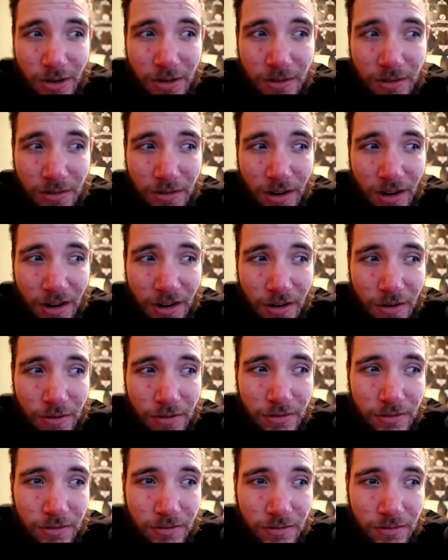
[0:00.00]
Good
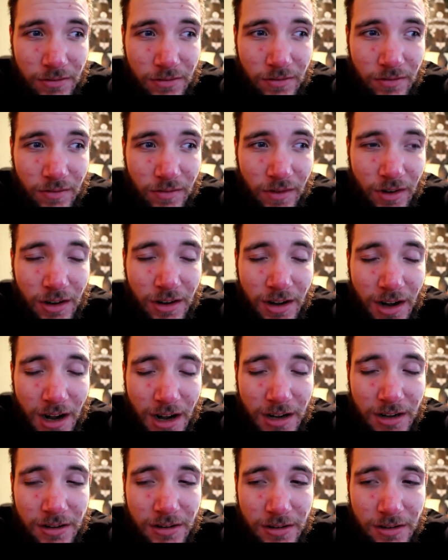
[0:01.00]
tacos. Very
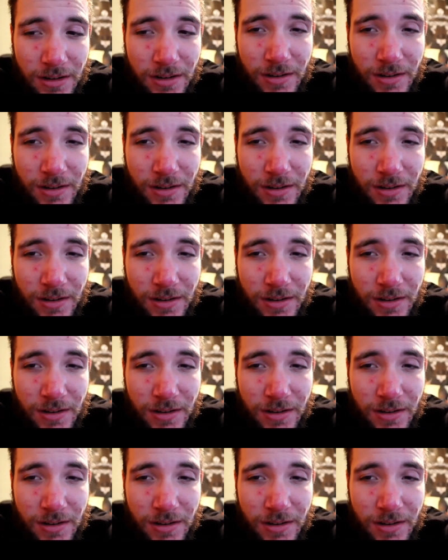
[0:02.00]
nice.